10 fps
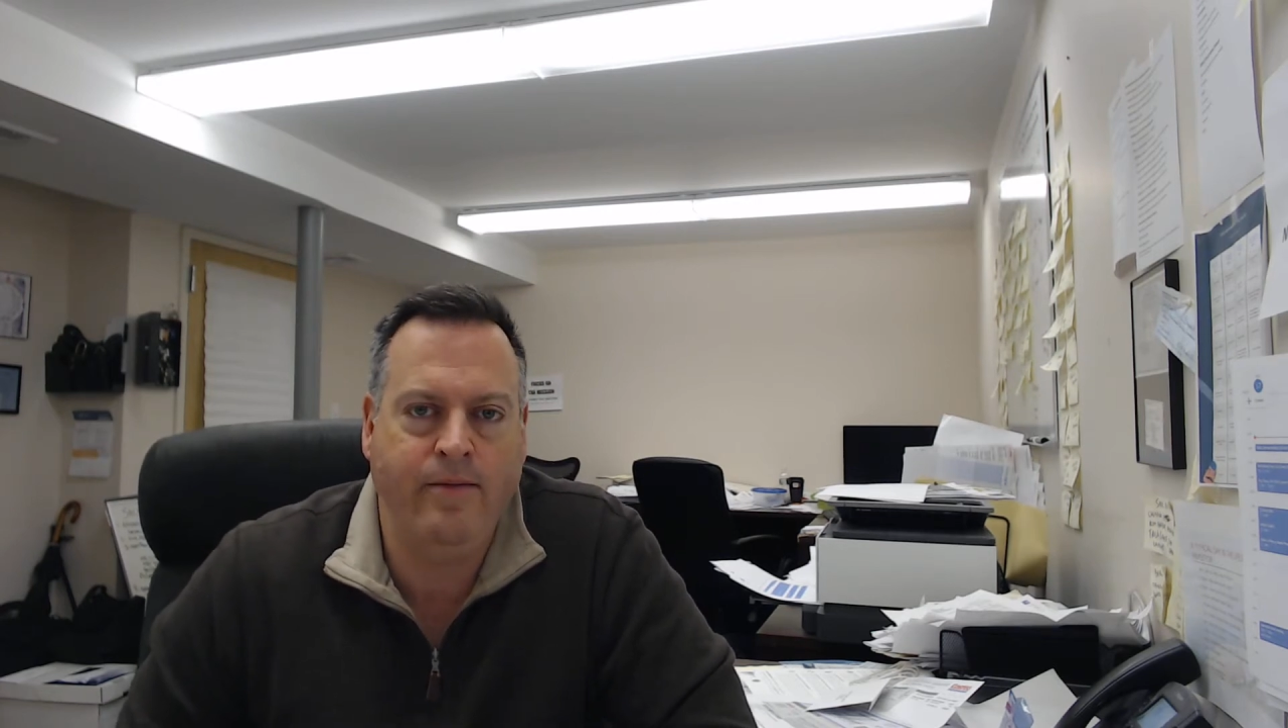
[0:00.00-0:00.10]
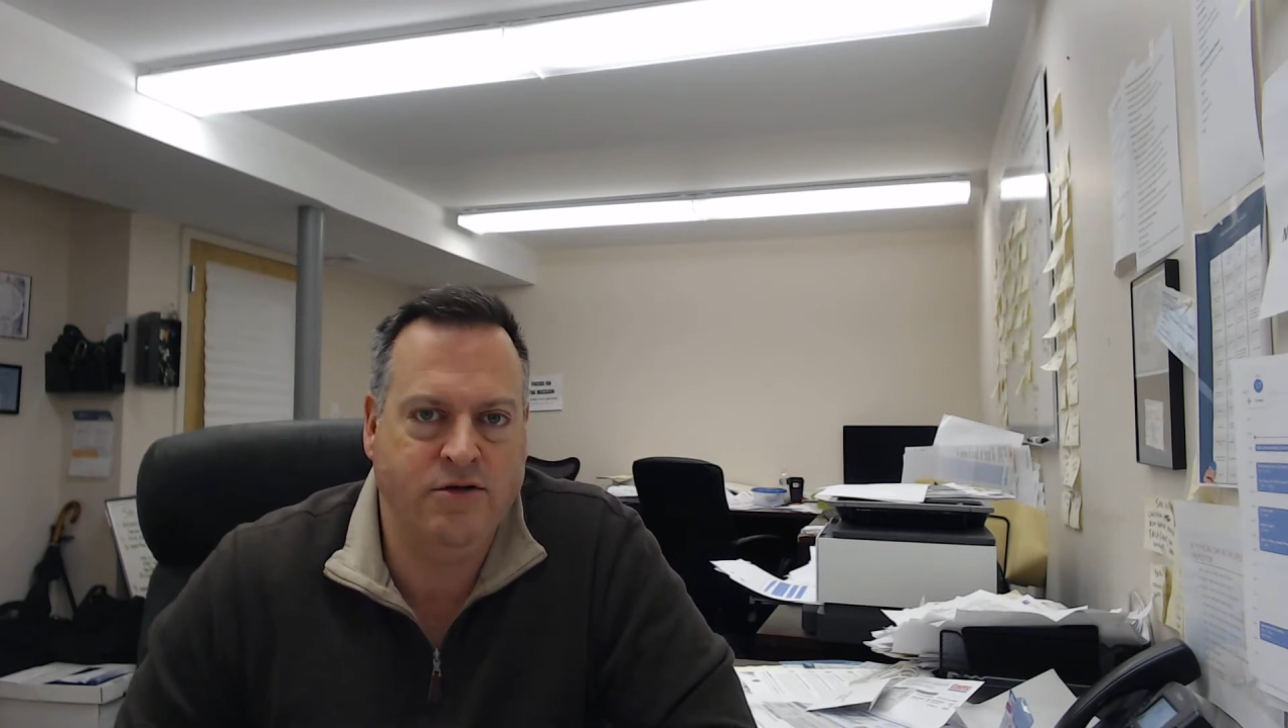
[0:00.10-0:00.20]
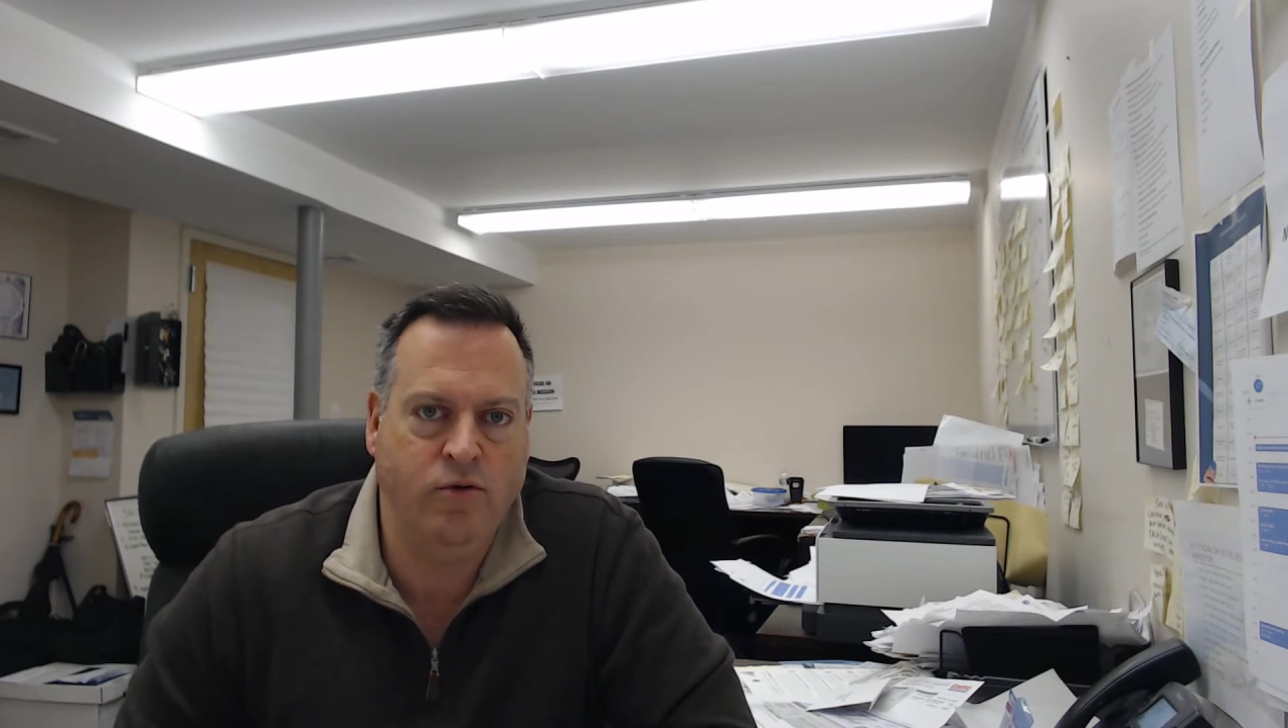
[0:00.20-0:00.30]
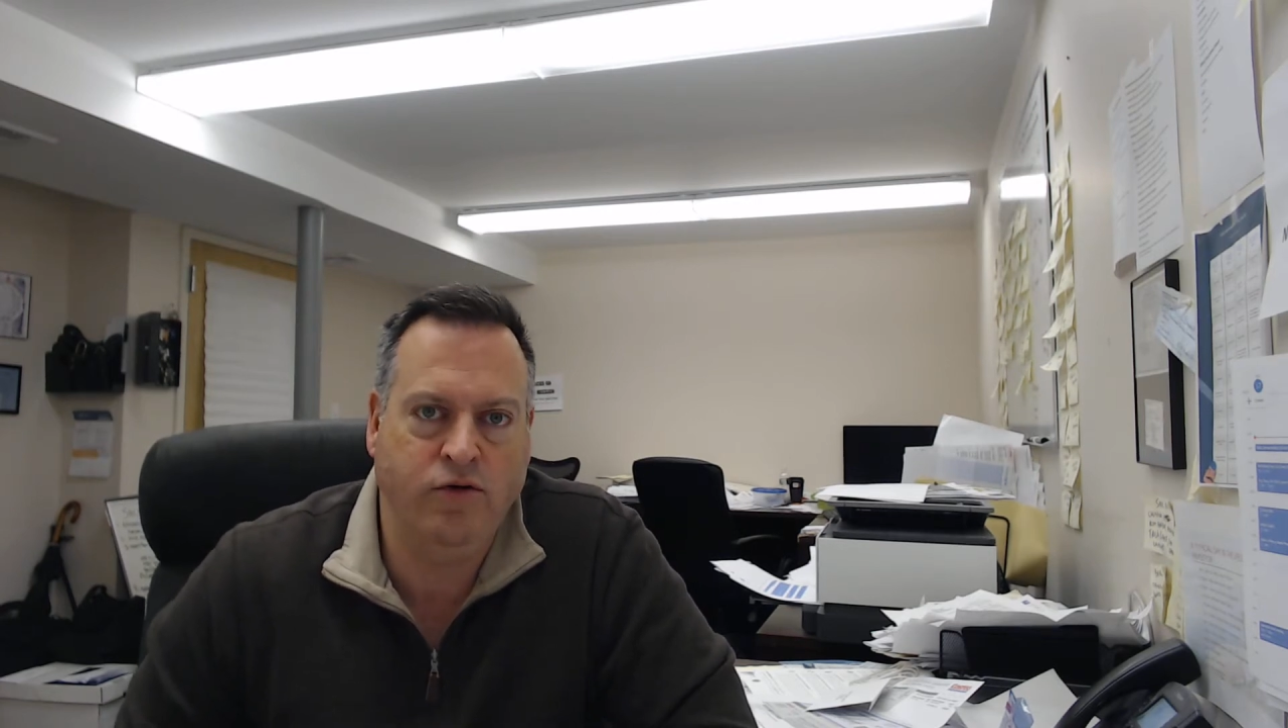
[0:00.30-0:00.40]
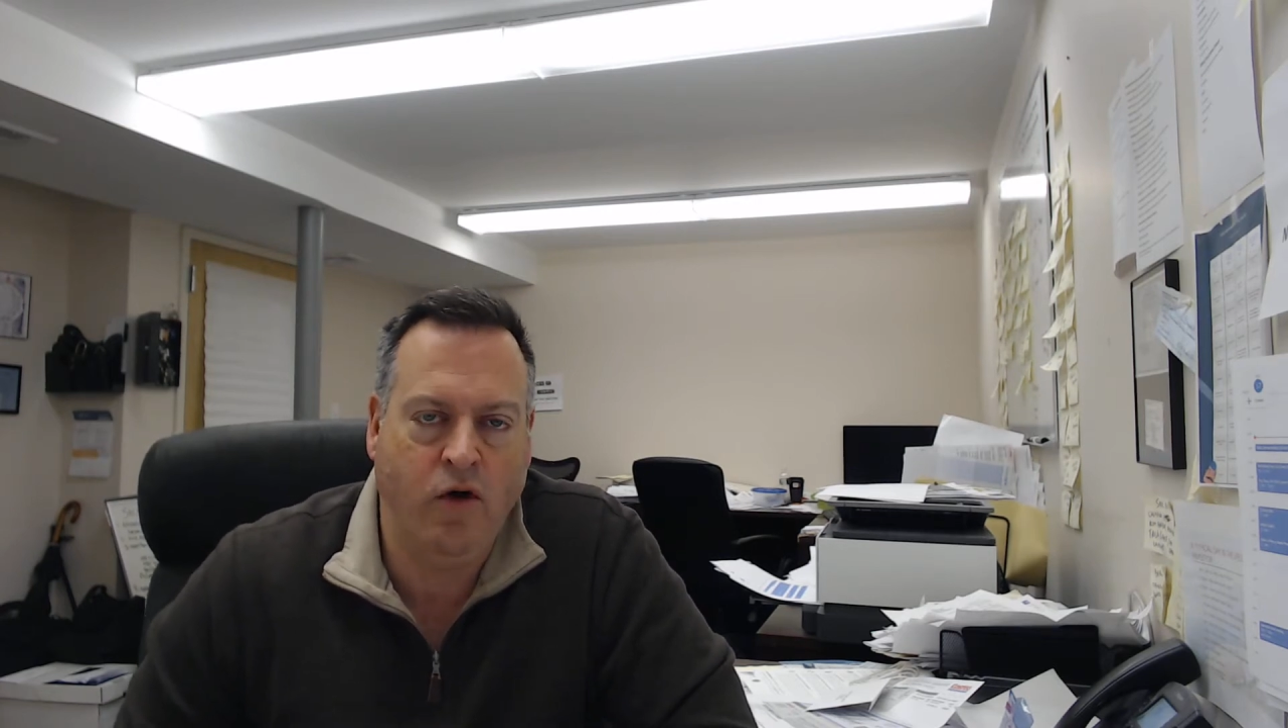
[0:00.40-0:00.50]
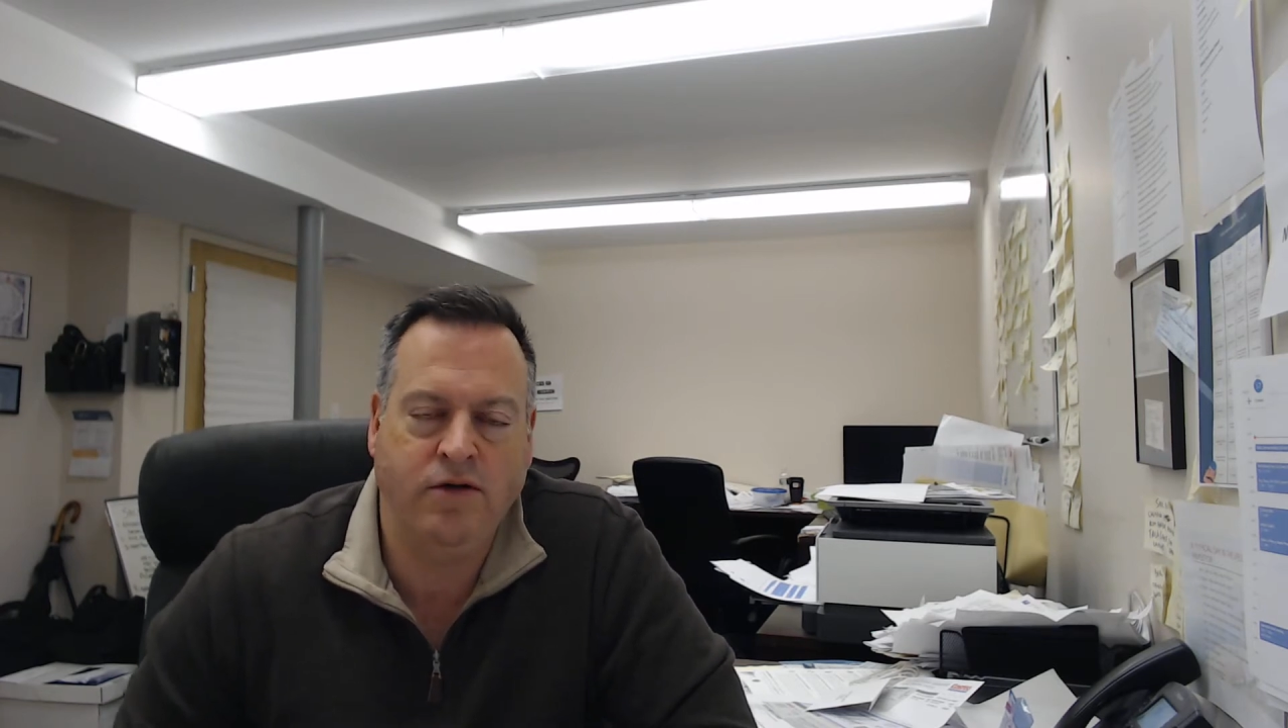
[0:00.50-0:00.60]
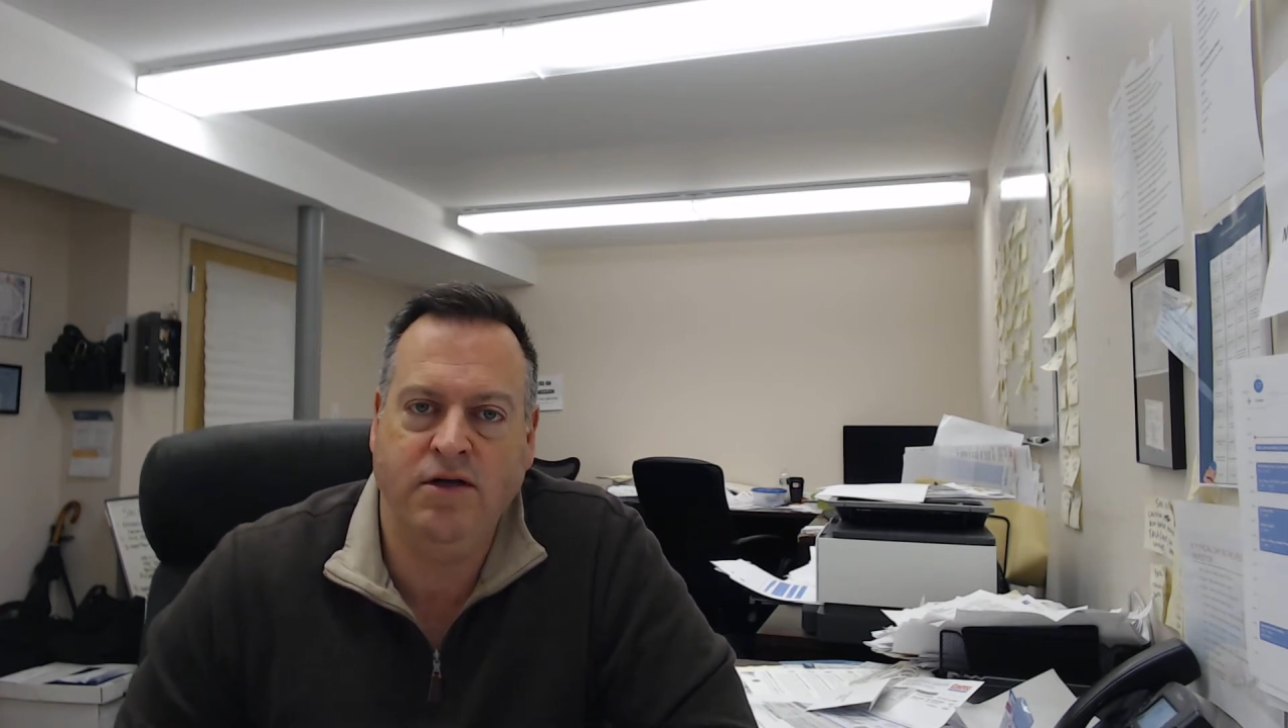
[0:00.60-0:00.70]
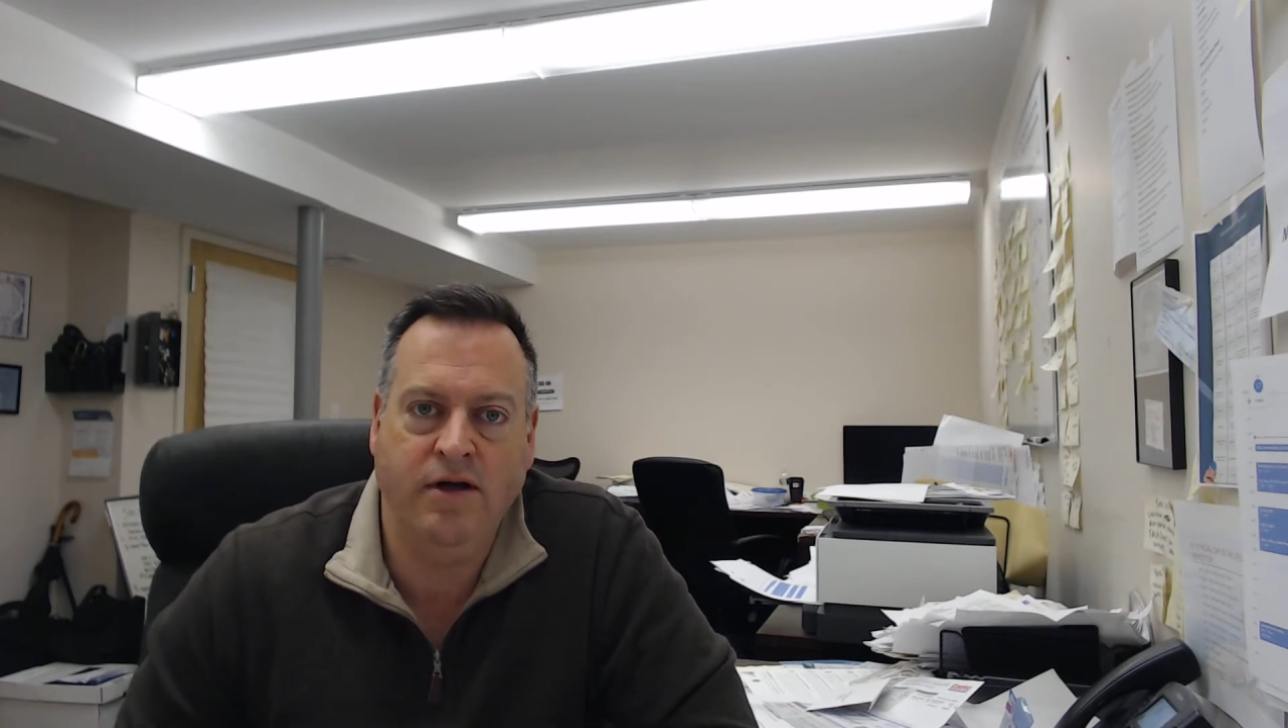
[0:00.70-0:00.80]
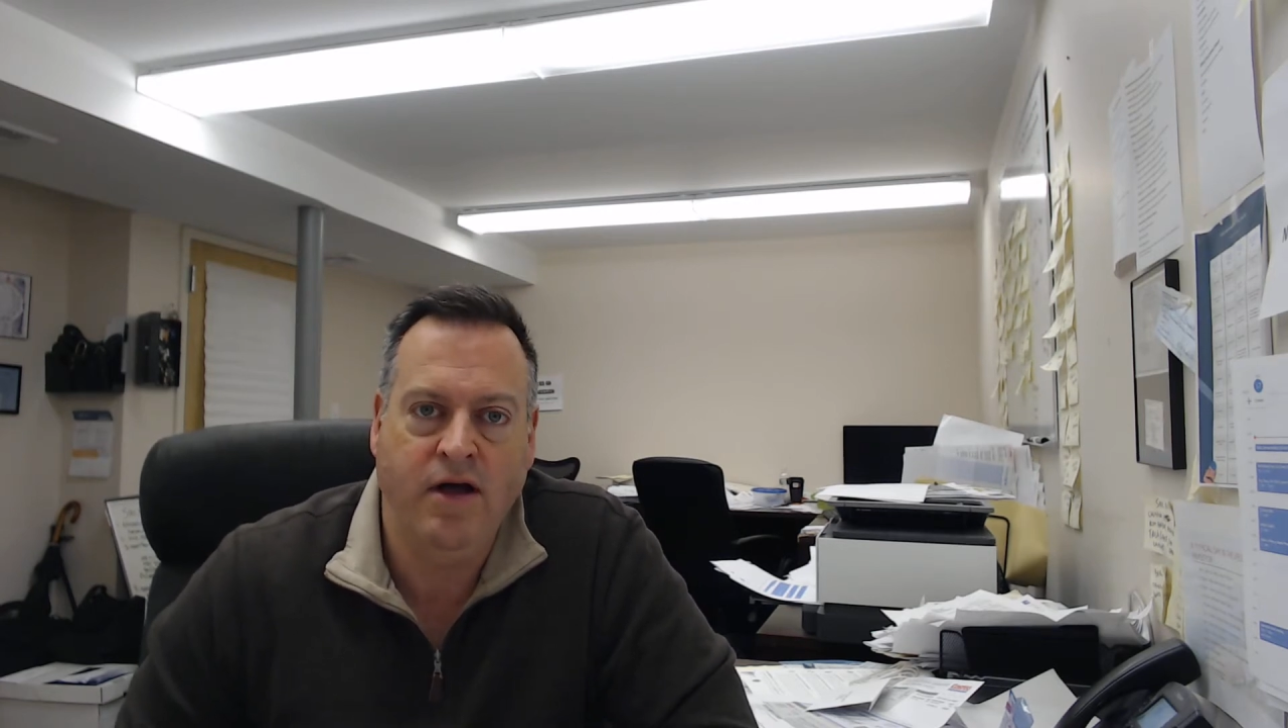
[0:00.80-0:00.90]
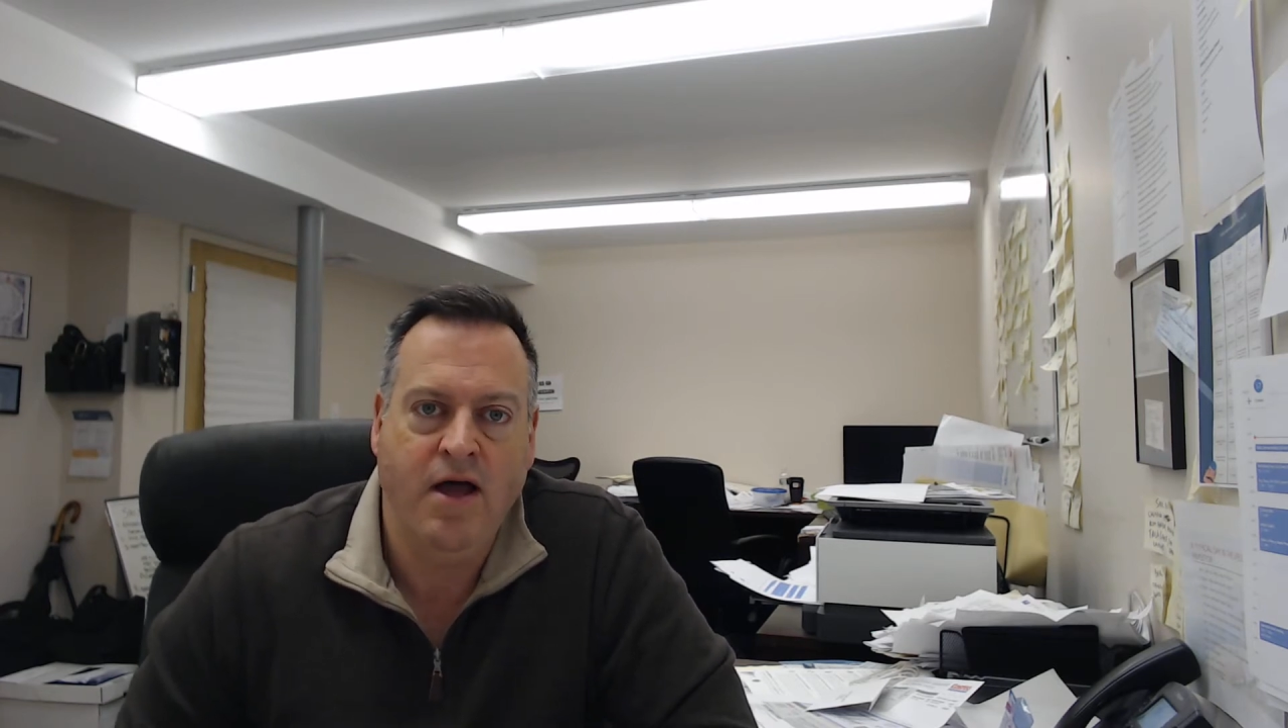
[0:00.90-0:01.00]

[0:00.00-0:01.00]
is we'll talk to